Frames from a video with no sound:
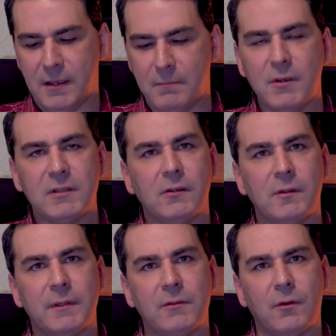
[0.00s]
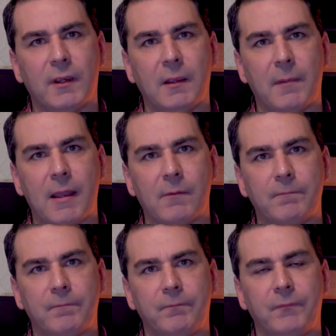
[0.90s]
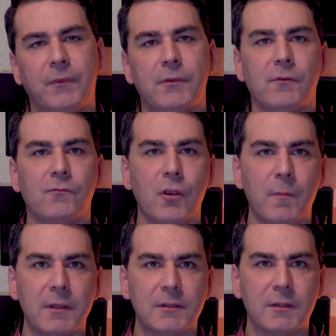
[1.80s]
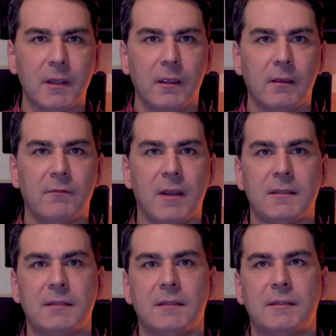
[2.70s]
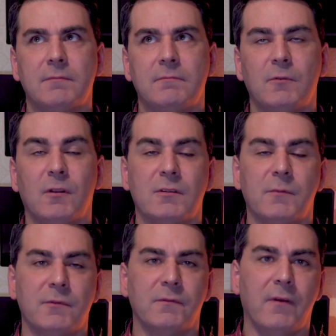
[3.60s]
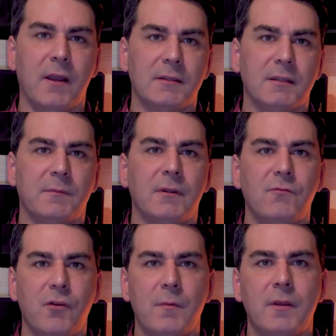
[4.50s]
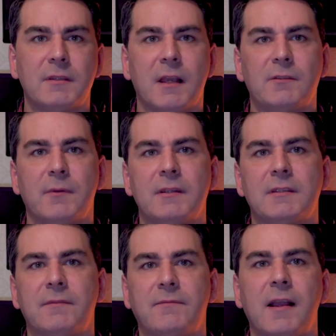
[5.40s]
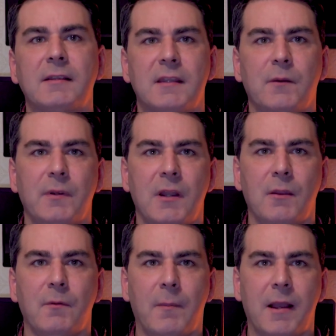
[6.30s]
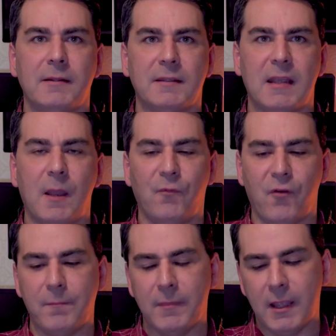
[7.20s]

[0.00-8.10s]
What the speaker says: I'm mostly going to be talking about the rumours versus, well, not so much versus, but the rumours as well as the facts that we know about this camera.